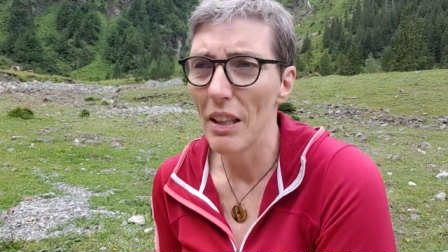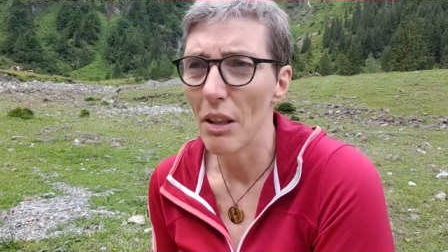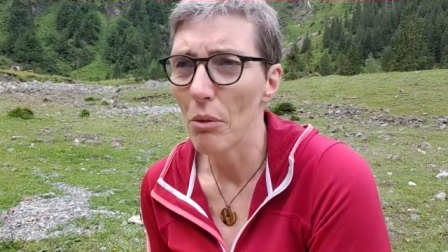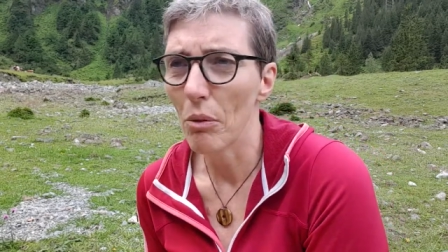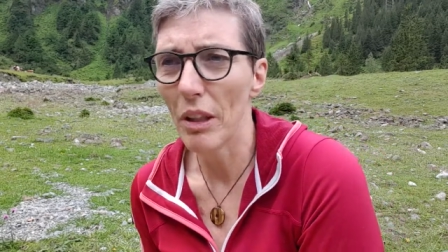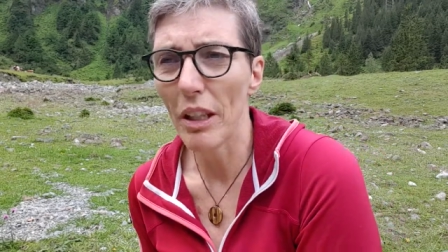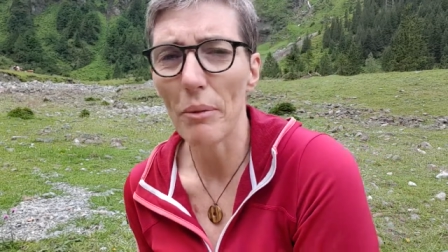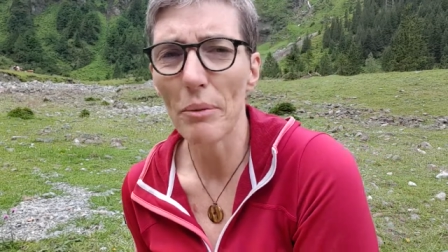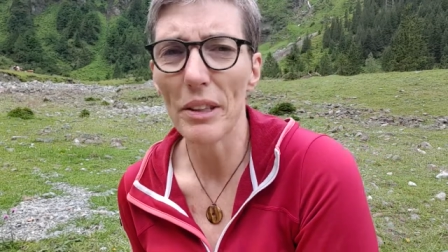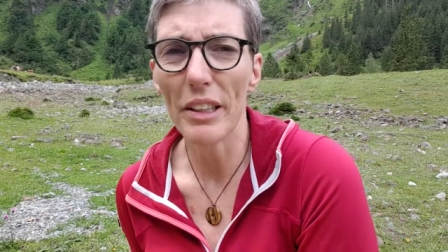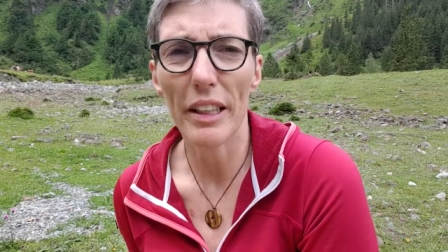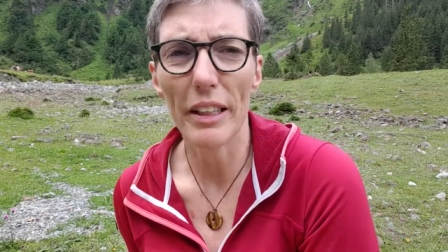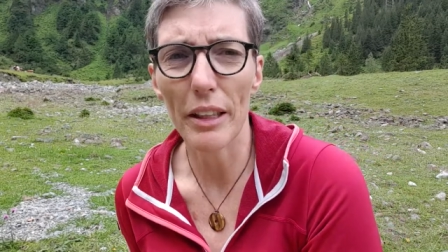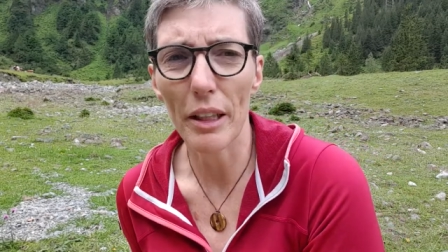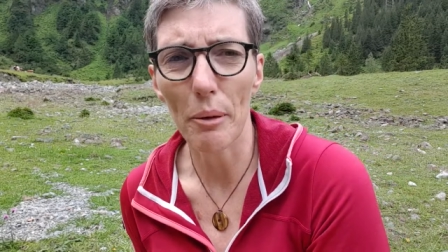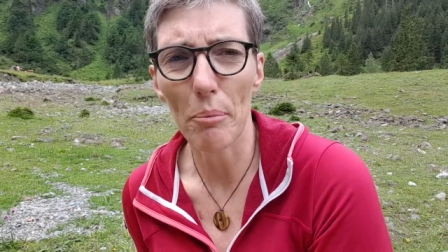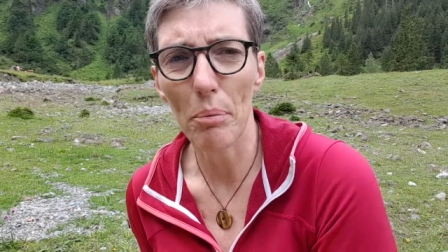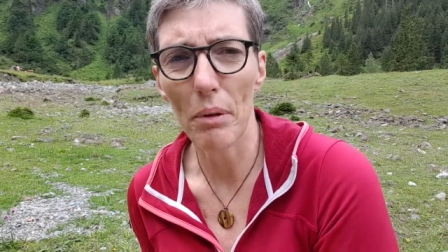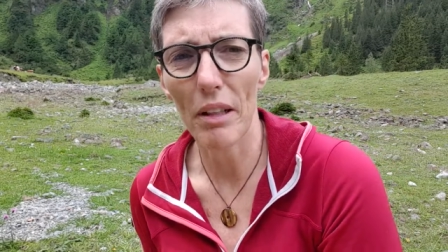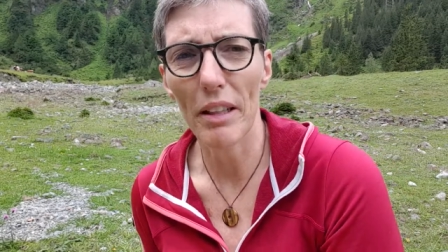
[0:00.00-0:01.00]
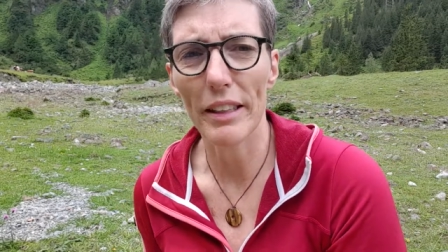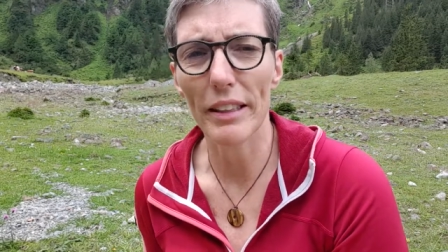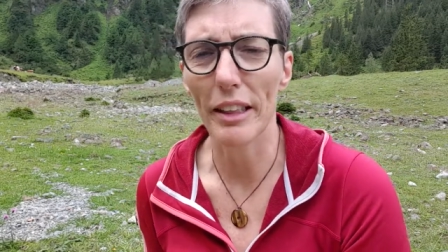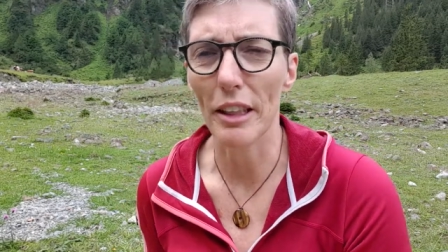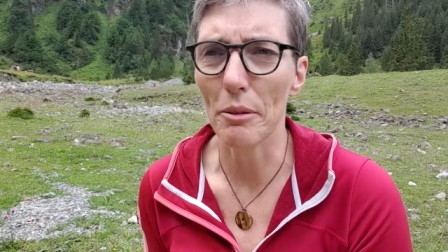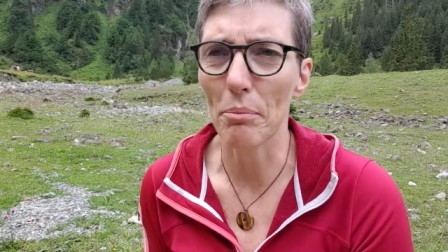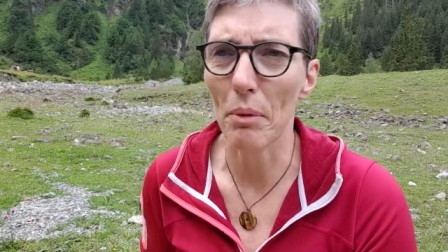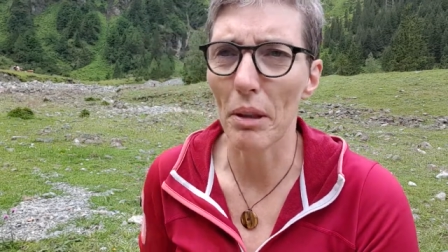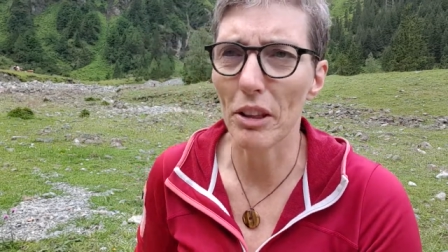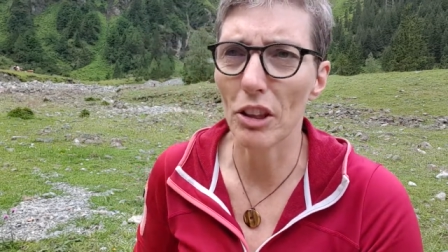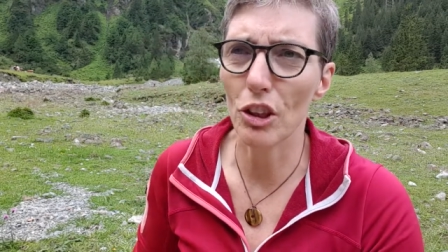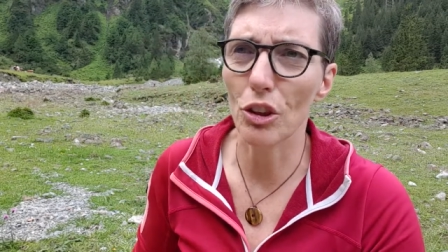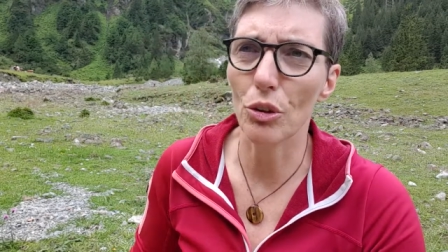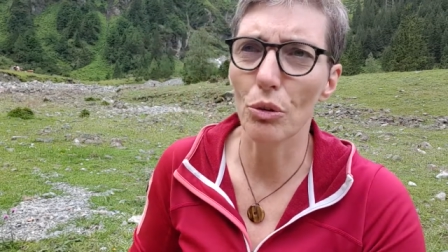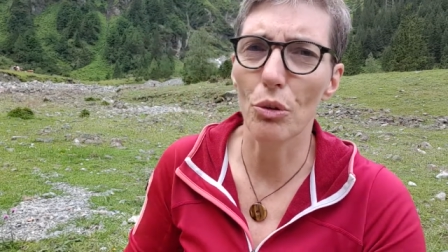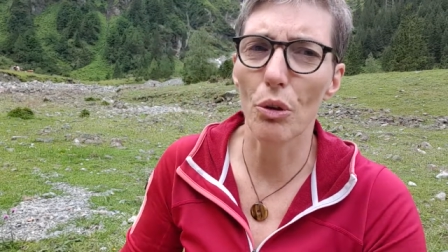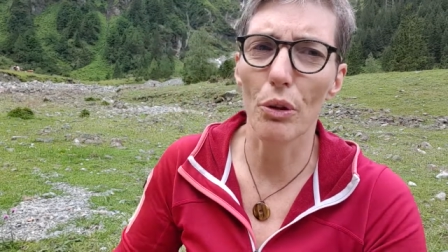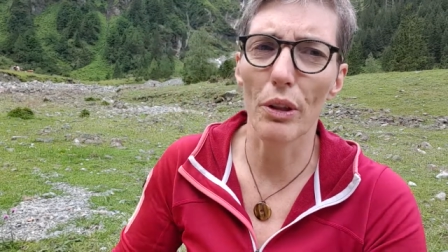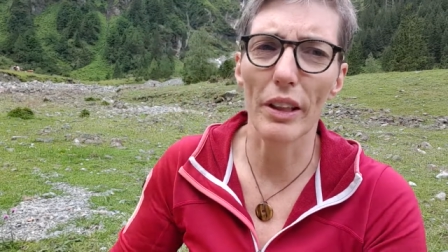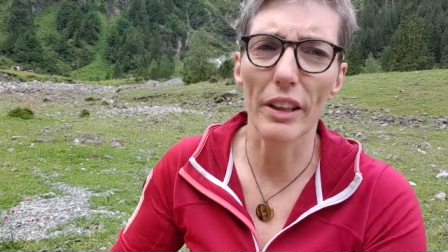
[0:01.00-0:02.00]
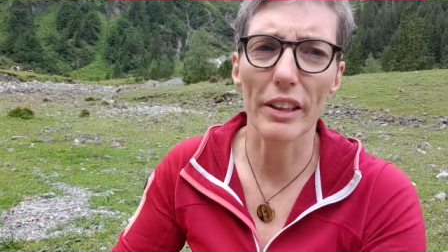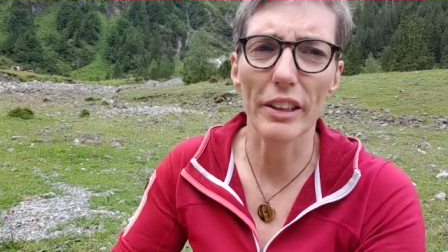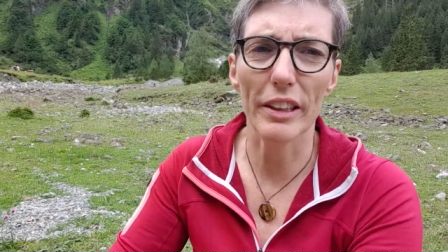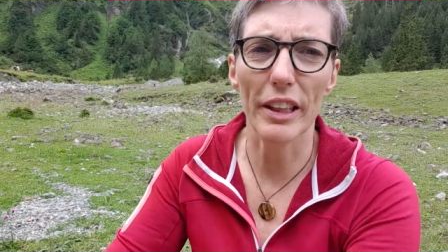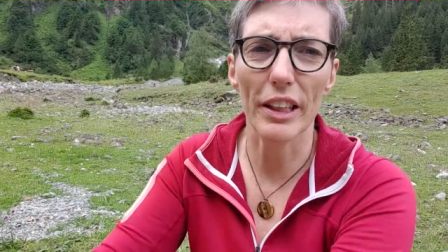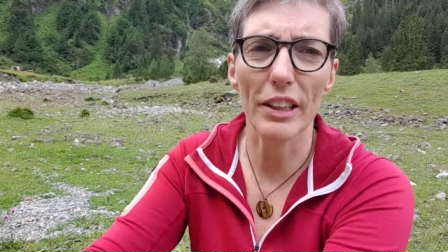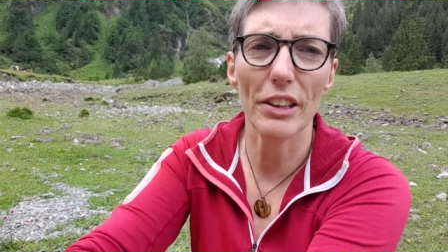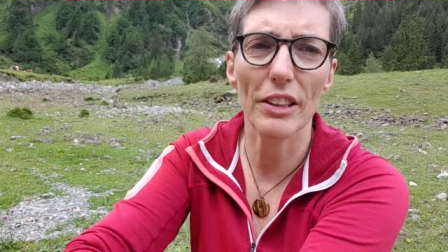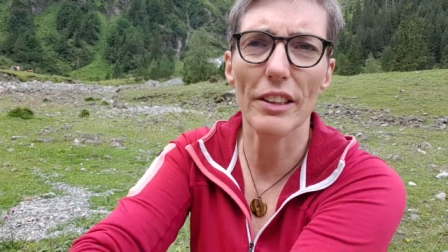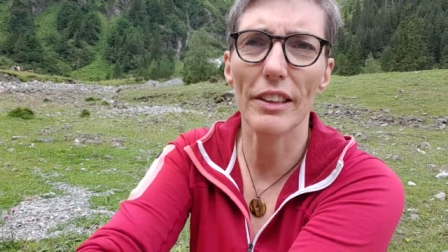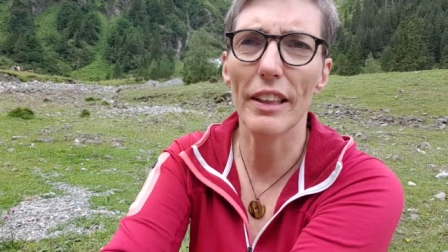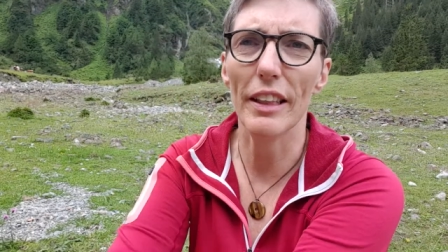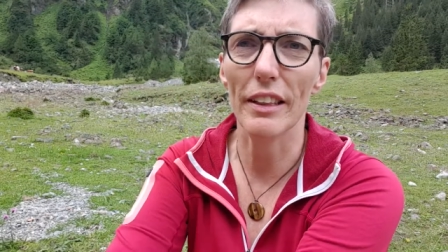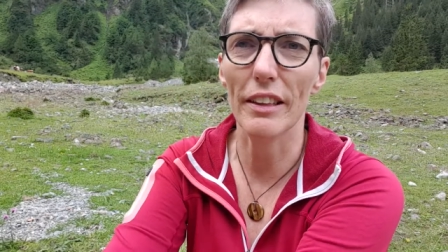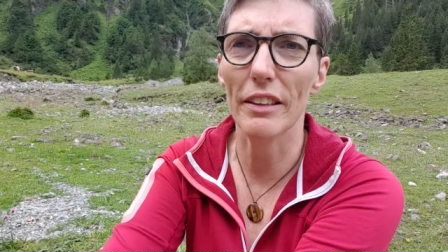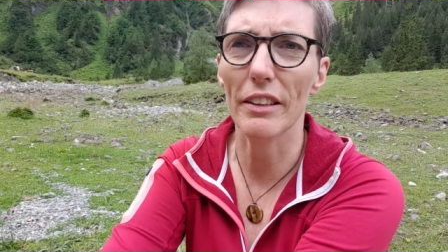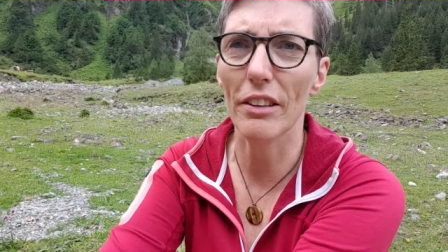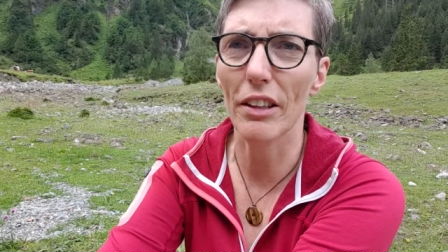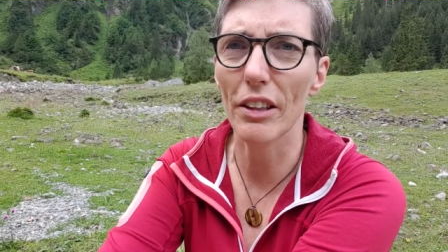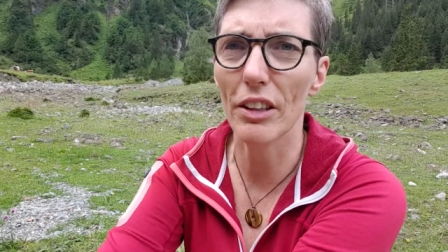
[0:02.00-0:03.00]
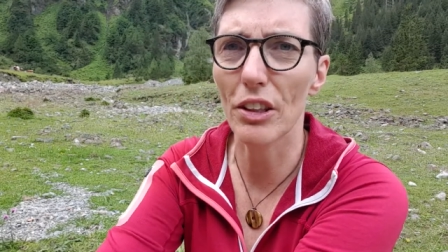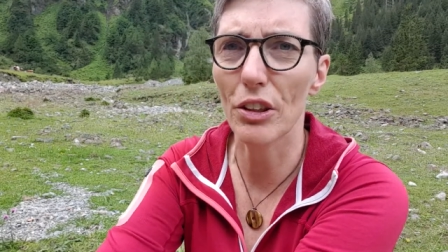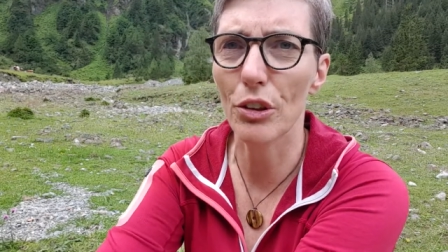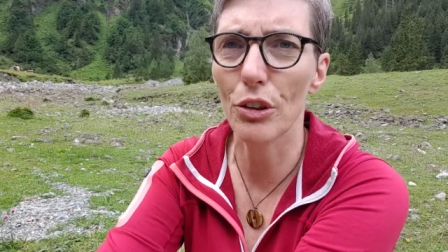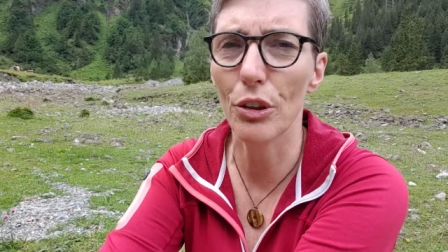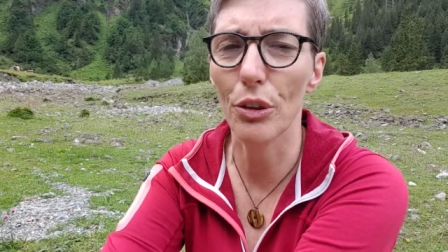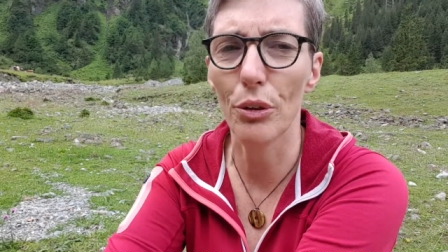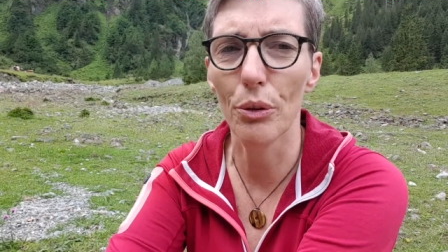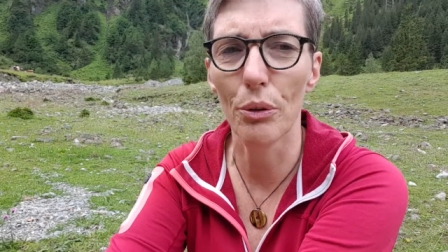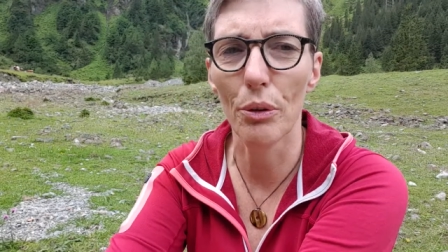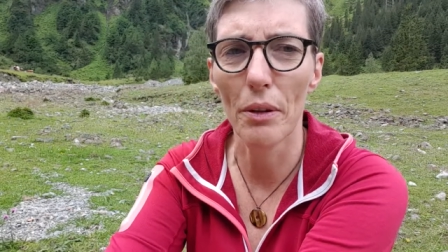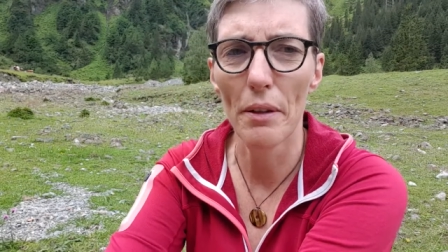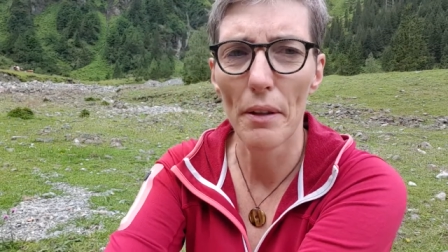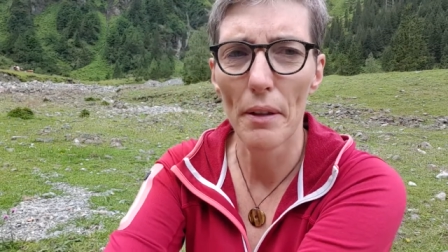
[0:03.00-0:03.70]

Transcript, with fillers: what I'm saying applies as much to organizations as it does to